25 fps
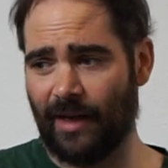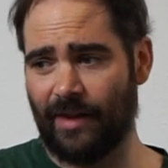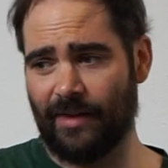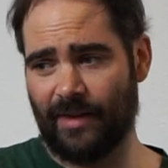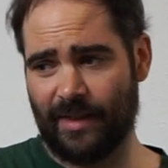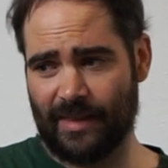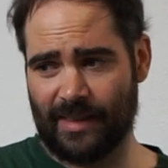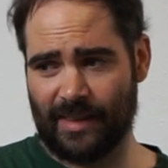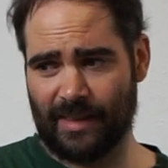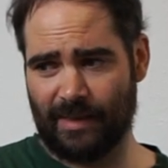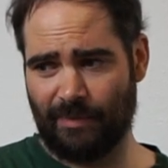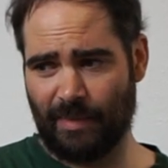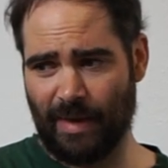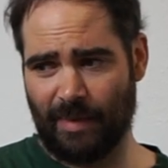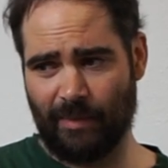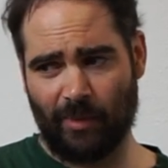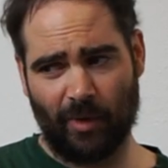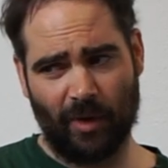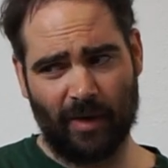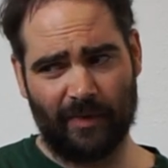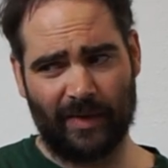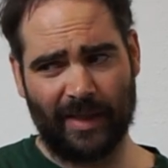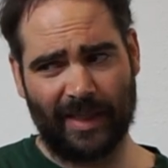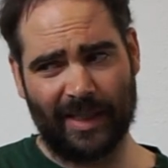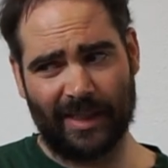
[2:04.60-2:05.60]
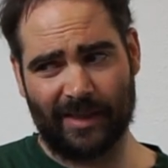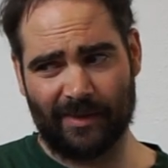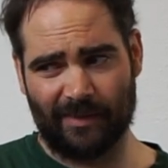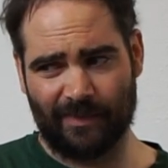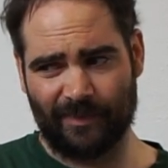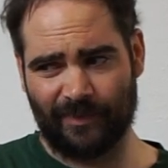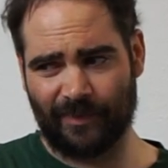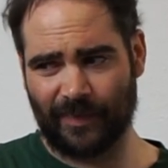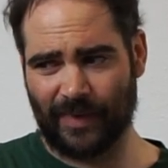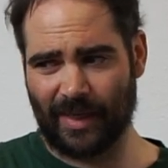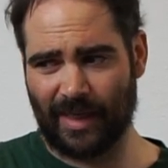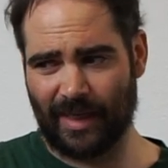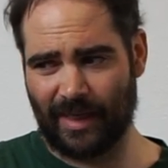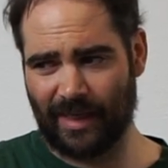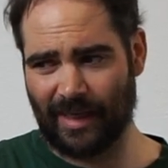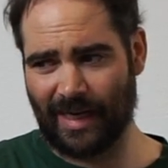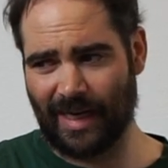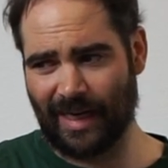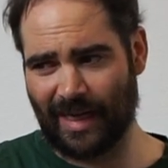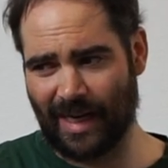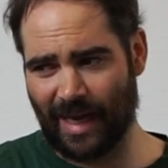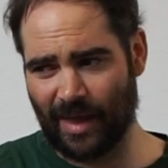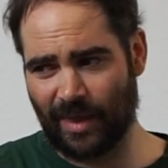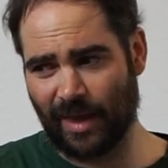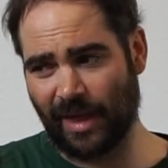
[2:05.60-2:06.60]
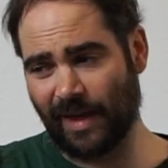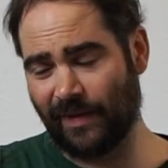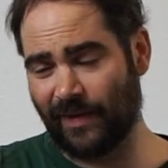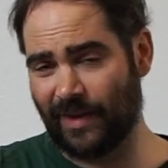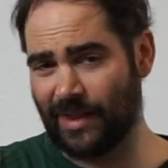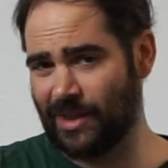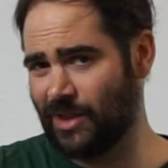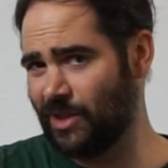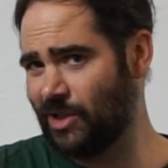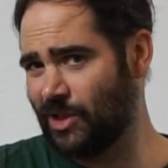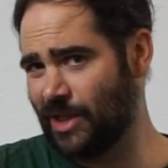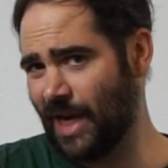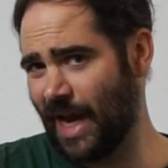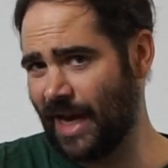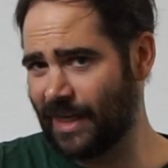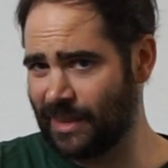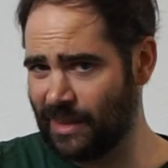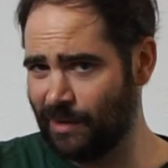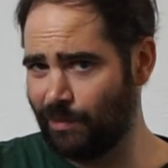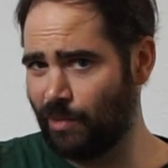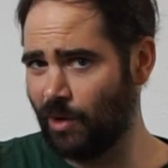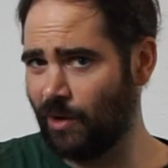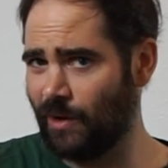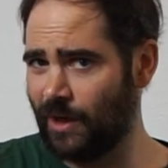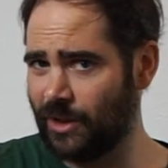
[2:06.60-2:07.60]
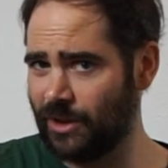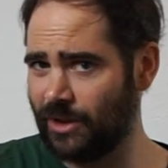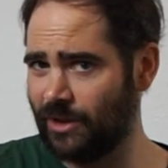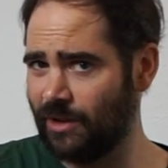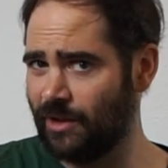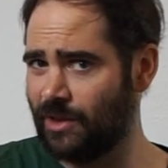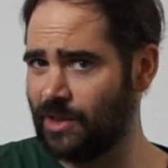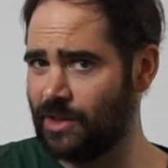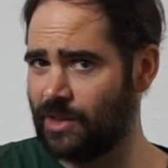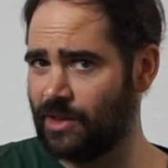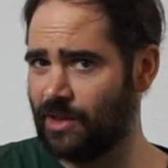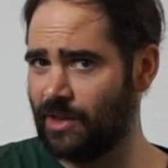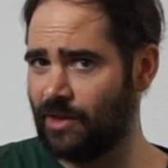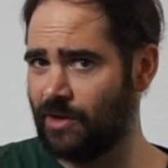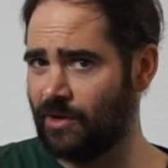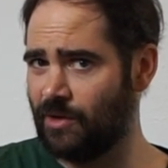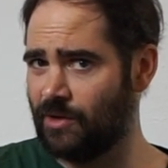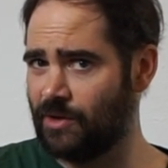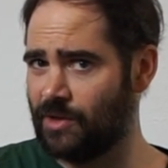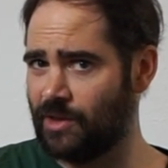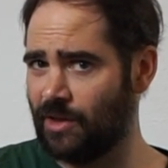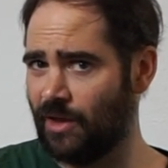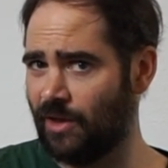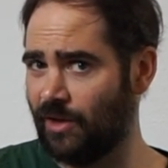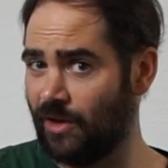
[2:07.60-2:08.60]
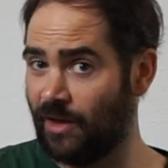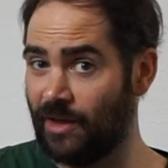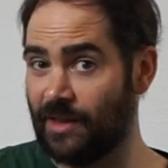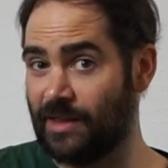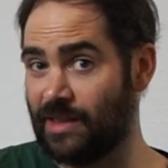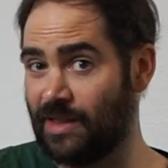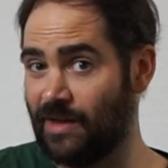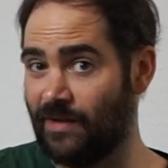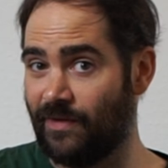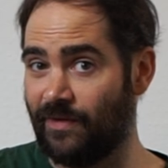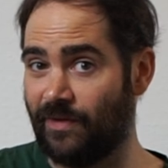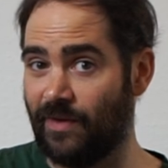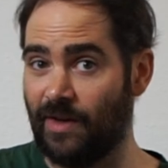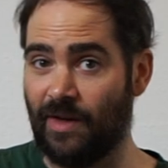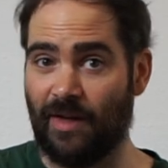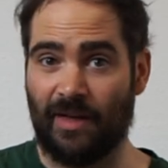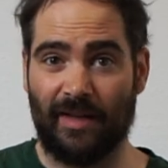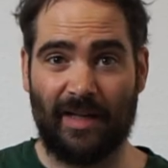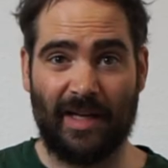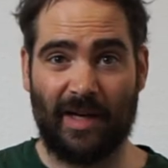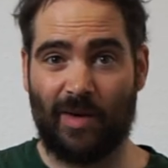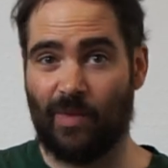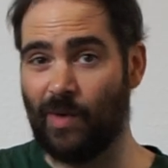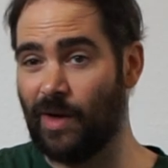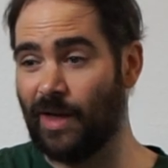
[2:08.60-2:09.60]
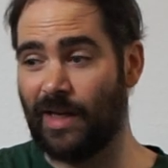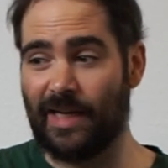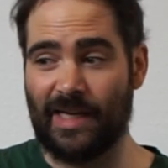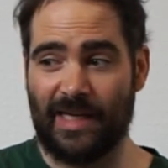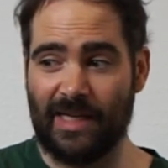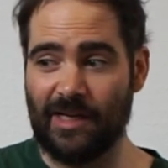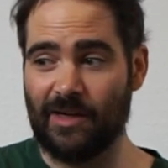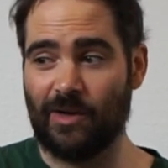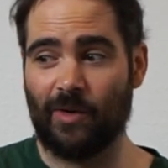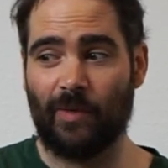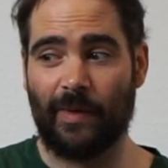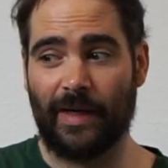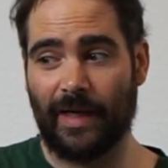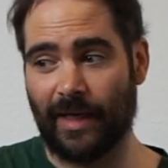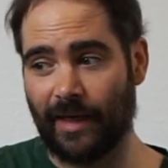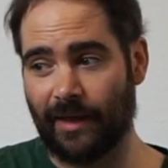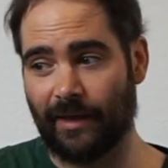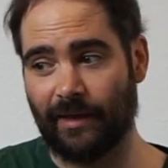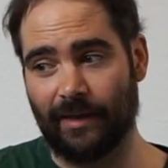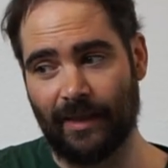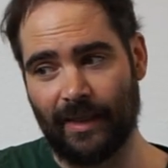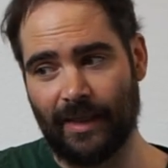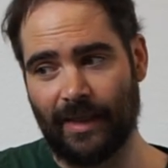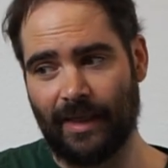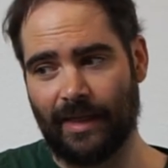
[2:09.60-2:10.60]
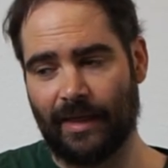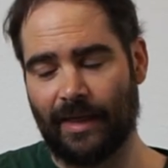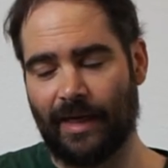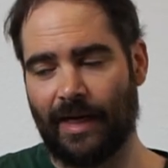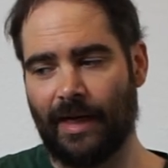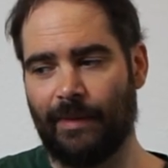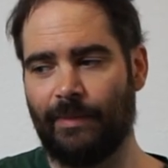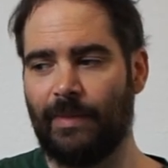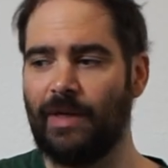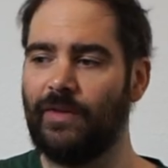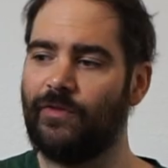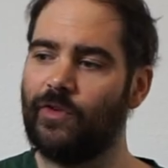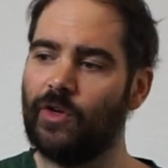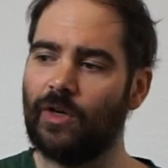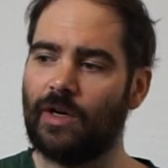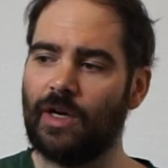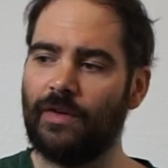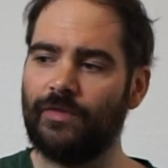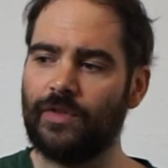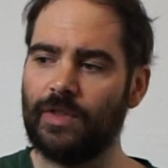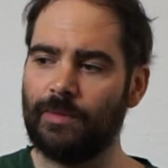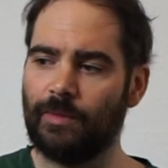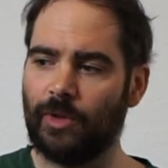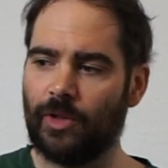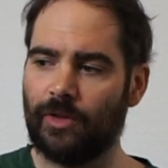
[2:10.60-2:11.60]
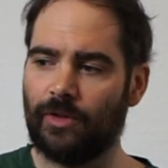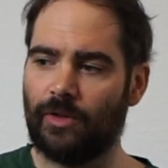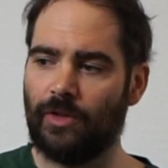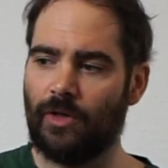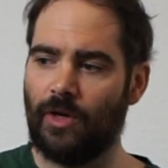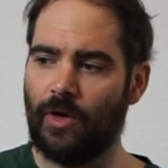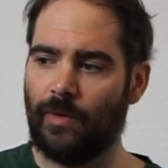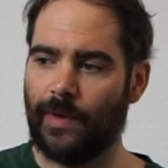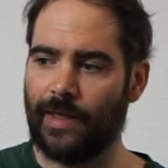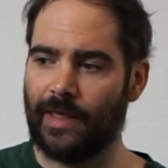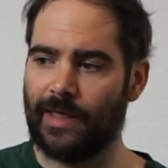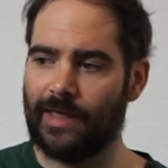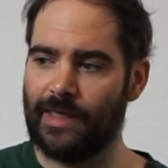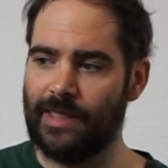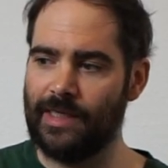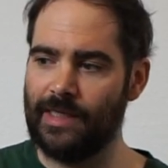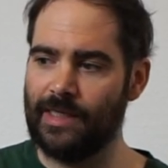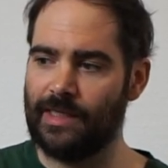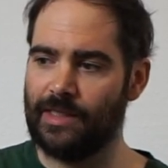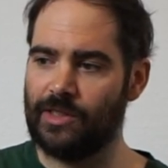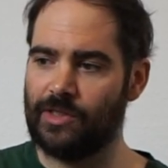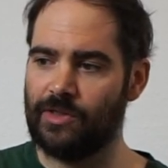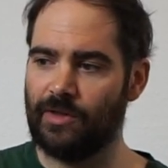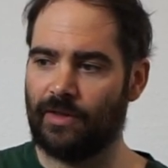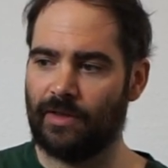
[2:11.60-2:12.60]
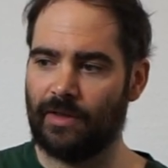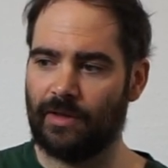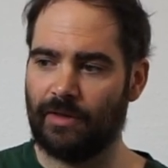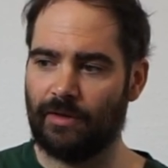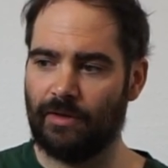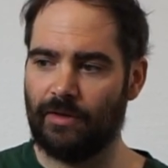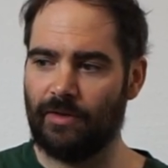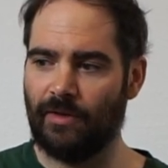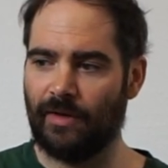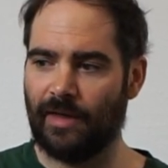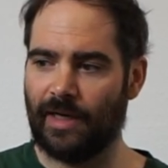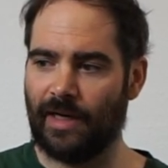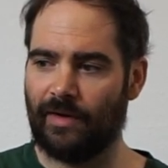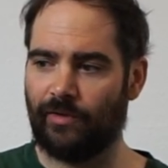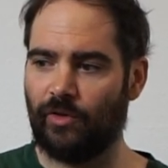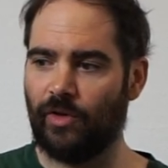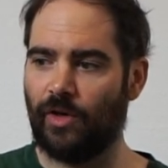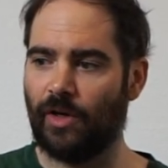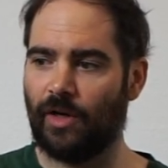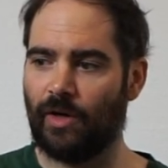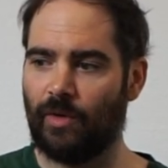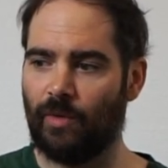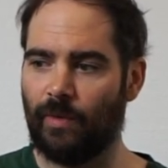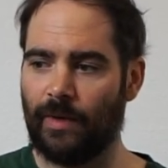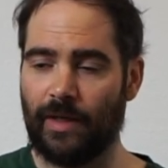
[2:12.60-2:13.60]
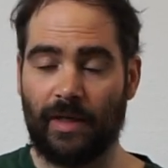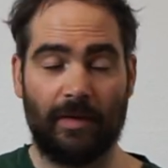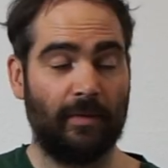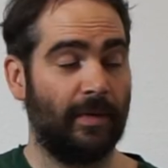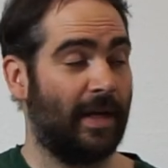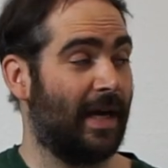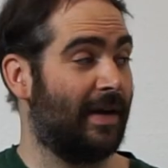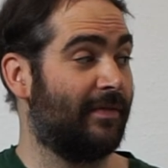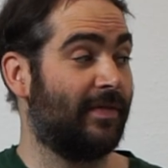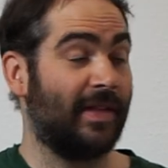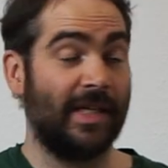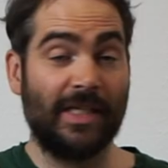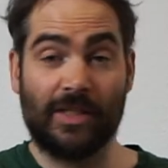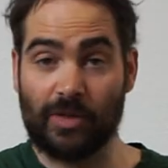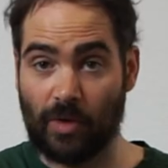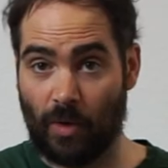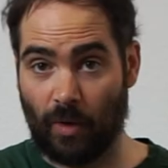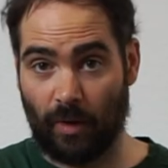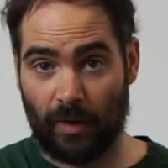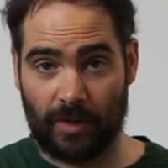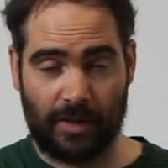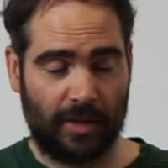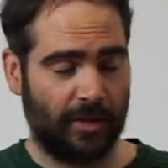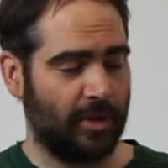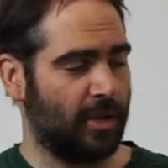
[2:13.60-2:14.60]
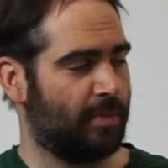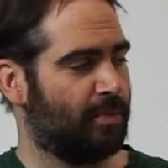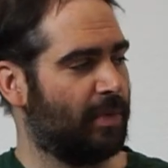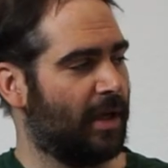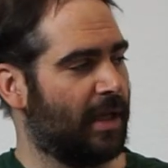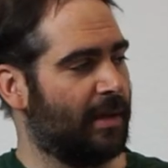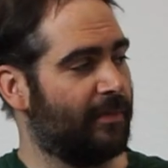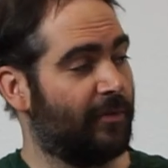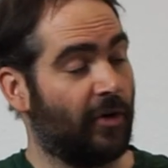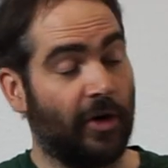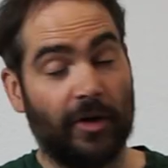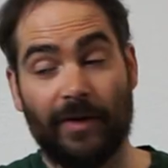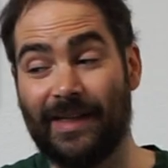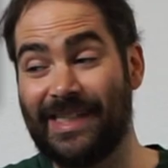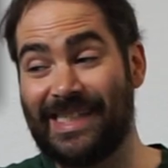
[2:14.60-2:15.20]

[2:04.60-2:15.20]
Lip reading: This is a bit more of like I think of it as a jazzy progression because there's a lot of stuff like what key are we in? If you're comfortable knowing keys, you can kind of look. We have these chords. I'll just play them for you.